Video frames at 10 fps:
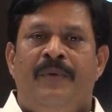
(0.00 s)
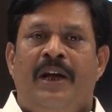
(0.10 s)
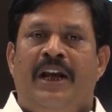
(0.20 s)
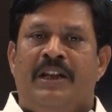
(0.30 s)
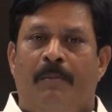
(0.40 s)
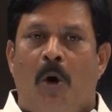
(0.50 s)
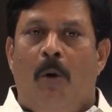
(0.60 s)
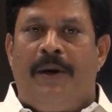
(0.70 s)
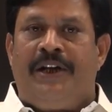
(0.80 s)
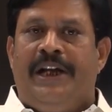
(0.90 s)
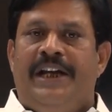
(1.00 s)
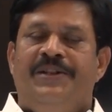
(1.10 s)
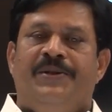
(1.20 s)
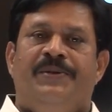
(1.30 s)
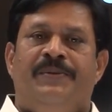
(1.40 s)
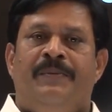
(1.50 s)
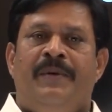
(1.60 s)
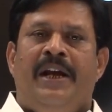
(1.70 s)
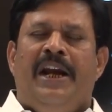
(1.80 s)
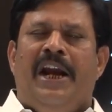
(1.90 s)
in the properties,
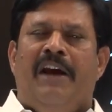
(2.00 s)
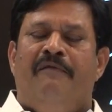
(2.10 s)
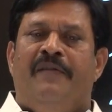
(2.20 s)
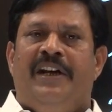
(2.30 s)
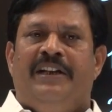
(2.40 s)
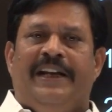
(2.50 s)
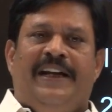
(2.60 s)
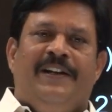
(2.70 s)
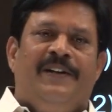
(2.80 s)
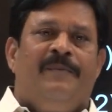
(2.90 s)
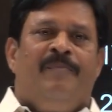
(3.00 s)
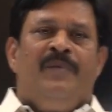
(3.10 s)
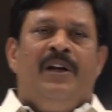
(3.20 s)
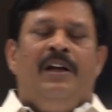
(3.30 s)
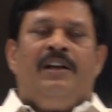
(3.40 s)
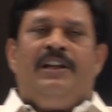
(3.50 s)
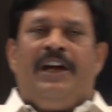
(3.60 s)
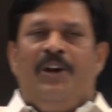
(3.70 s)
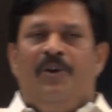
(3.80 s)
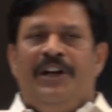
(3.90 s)
everything The
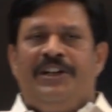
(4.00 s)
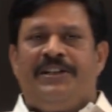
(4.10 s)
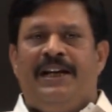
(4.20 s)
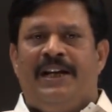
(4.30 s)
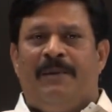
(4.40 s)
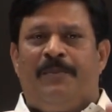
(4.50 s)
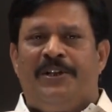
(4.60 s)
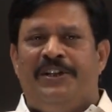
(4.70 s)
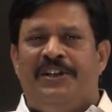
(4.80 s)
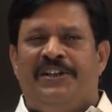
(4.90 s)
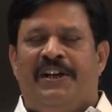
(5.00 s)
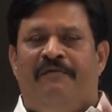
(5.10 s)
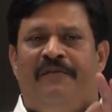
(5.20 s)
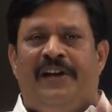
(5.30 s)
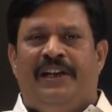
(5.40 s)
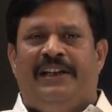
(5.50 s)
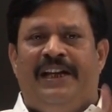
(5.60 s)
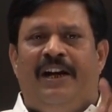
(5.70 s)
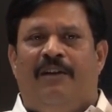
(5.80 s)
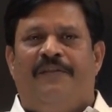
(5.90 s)
unit cell represents
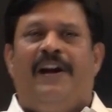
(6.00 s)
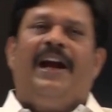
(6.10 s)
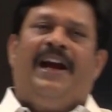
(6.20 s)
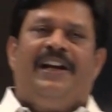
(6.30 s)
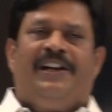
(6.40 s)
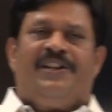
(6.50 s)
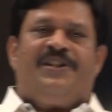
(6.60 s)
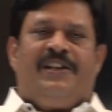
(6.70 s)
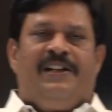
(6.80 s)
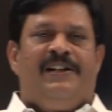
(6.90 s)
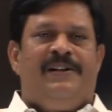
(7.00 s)
everything of an ionic crystal.